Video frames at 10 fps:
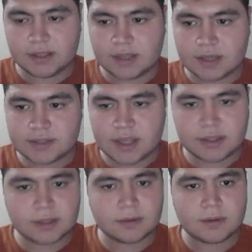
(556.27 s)

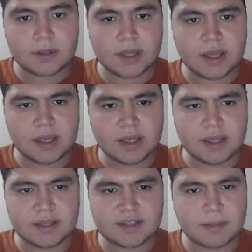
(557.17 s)
sending
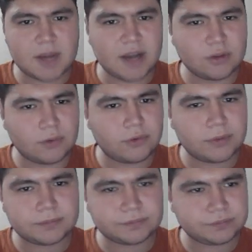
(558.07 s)
some kind of
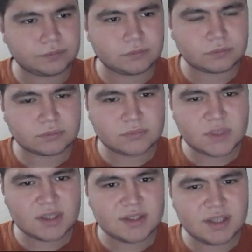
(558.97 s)

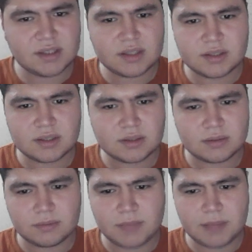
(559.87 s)
signals,
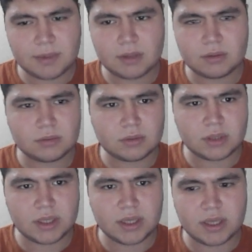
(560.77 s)
maybe.
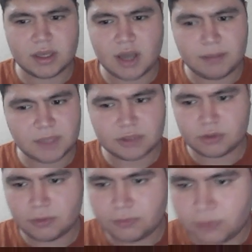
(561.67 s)
I'm not
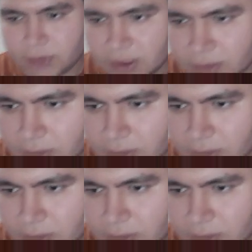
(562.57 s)
sure for that.